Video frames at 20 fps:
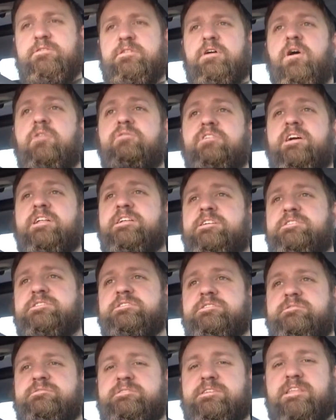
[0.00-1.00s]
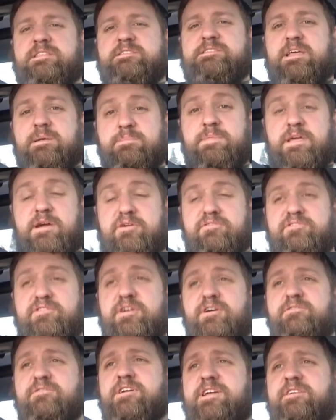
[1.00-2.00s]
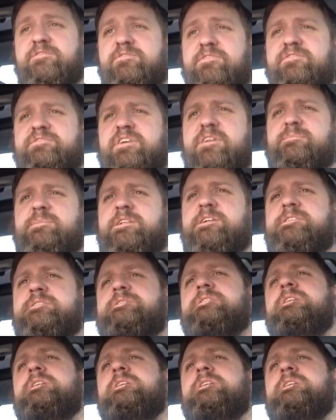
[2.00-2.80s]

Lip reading: hopefully I didn't just say the same thing over and over again for 5 minutes,